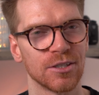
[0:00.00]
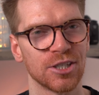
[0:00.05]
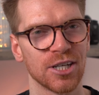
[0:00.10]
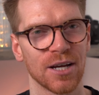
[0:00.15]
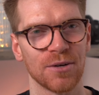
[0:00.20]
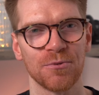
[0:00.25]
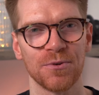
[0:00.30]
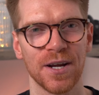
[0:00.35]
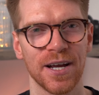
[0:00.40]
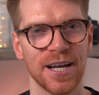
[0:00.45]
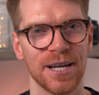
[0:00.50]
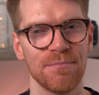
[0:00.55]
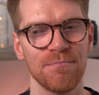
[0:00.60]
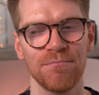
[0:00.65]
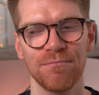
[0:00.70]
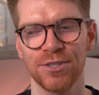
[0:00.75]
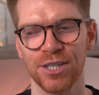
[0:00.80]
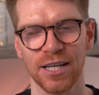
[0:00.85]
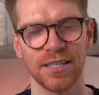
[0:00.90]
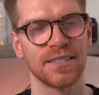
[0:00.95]
channel name,
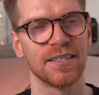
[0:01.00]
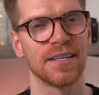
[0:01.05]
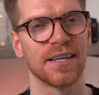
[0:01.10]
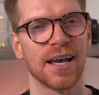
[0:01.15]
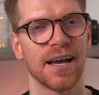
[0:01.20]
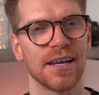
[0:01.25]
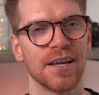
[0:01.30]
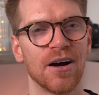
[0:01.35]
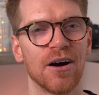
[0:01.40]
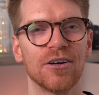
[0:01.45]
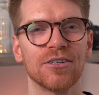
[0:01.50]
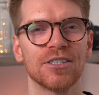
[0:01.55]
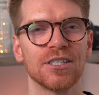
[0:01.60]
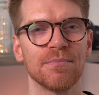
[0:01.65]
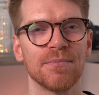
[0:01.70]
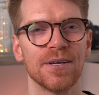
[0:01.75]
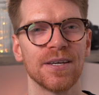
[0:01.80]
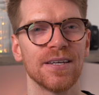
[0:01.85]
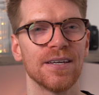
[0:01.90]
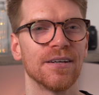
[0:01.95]

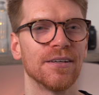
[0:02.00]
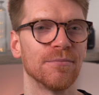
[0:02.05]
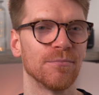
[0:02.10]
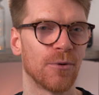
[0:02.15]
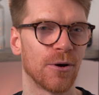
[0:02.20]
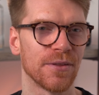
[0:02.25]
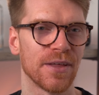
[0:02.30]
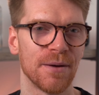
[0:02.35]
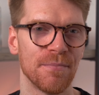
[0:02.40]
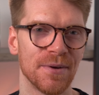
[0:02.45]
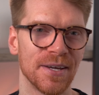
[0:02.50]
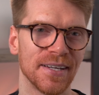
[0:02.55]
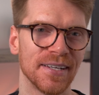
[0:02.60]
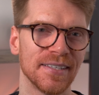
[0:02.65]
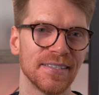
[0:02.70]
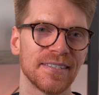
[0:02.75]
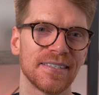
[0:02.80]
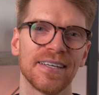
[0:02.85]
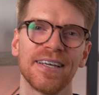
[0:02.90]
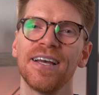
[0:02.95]
JCKRGB, and what that
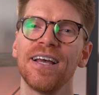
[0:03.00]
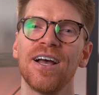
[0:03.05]
means.